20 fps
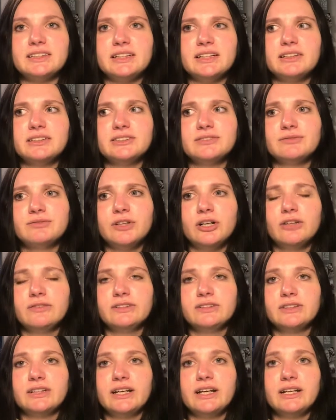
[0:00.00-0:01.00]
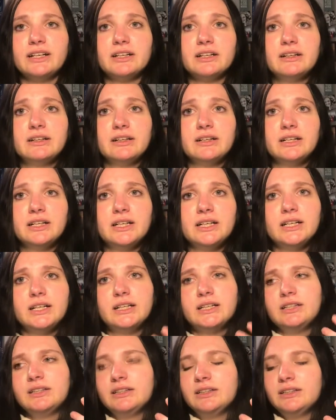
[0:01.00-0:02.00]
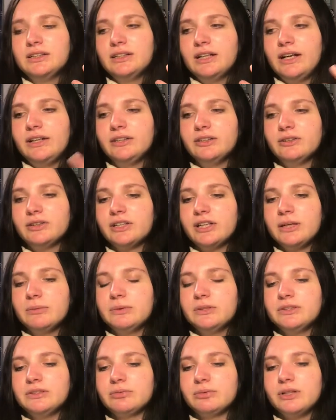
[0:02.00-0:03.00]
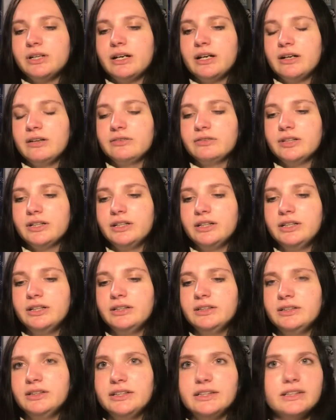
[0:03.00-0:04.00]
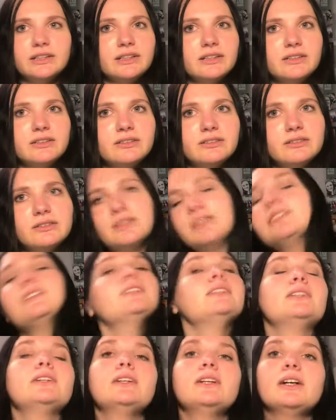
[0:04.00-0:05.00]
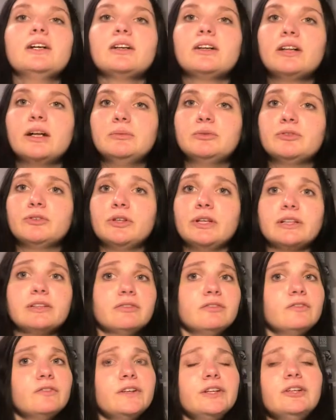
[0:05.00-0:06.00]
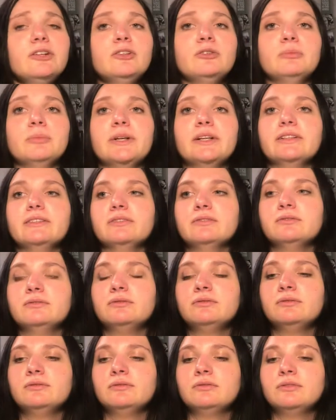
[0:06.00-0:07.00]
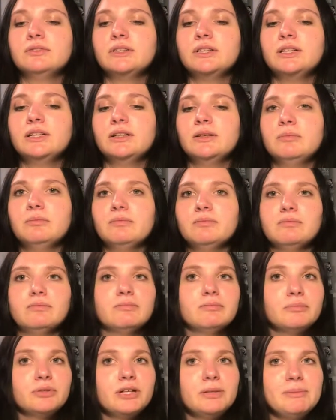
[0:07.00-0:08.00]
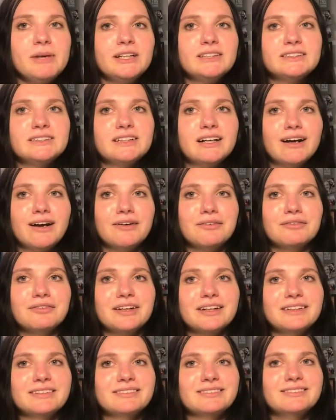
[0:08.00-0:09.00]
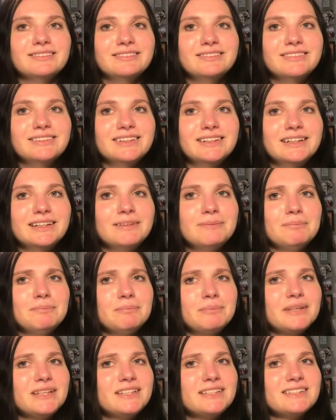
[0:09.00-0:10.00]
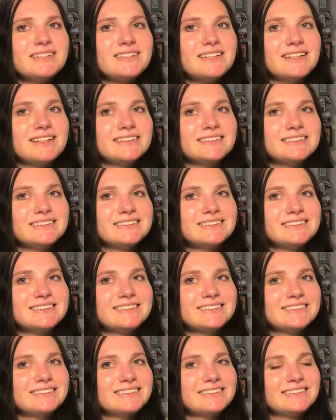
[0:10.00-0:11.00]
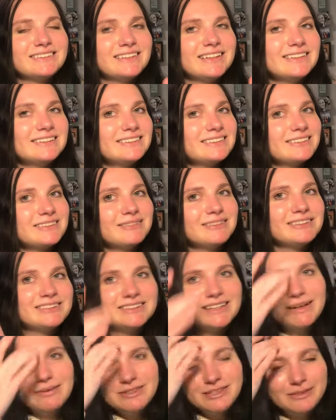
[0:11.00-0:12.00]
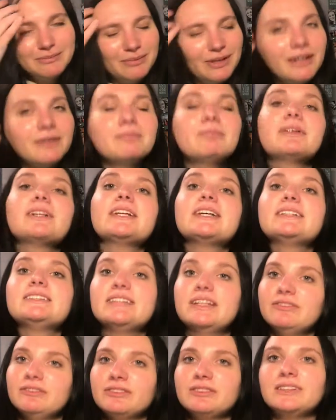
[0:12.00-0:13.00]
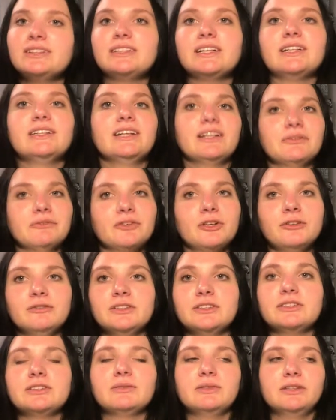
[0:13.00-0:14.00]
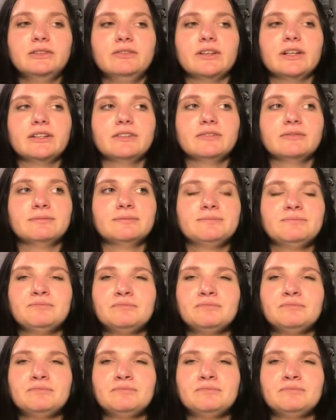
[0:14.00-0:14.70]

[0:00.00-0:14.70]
can get involved in, like, I know on campus we have, like, clubs for, like, film and pre-med stuff and business. That's what's coming to mind. But, like, definitely, like, get involved. It's really fun